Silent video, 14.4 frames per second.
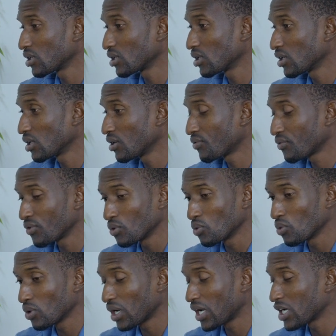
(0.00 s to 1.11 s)
if
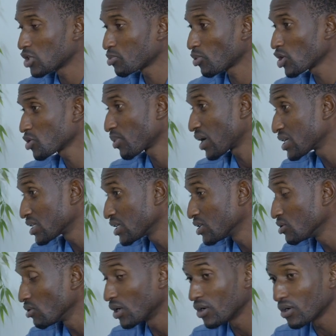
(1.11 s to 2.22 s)
you are a sports person,
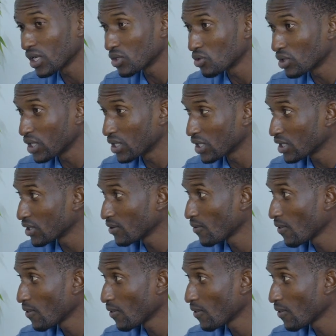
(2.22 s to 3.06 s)
you are not educated,